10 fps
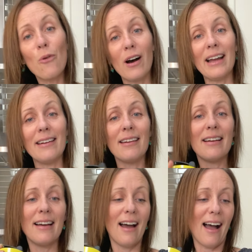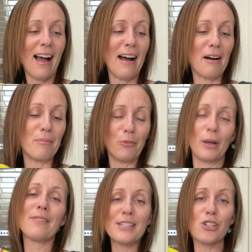one,
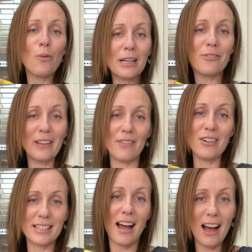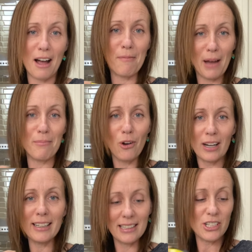we have so many flavors. I'm
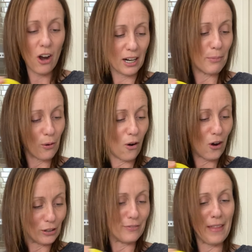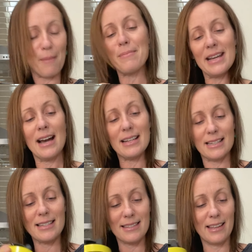not going to talk about all of them
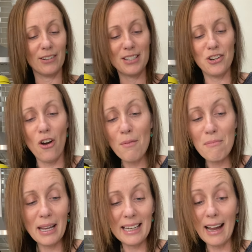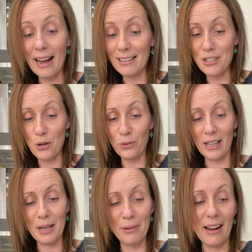because there's not many I don't
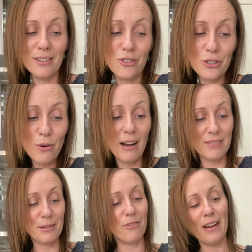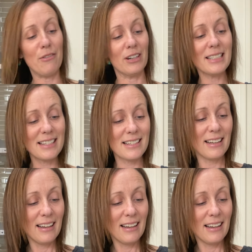like, but I do have some favorites.